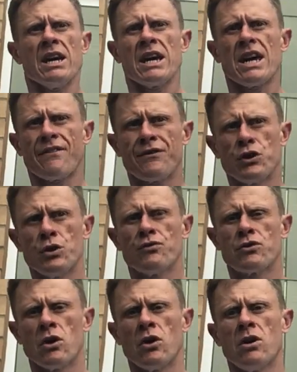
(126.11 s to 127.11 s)
if
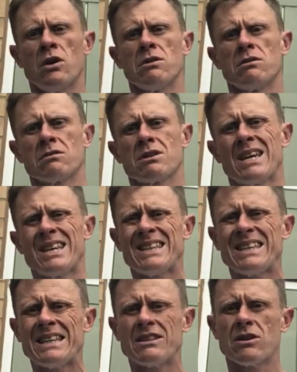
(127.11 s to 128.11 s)
you've got
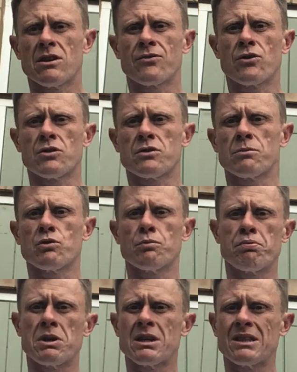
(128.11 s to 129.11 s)
kidneys that have got some sort
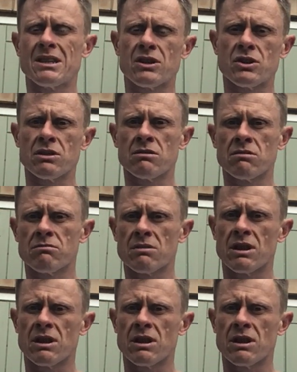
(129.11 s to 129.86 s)
of precondition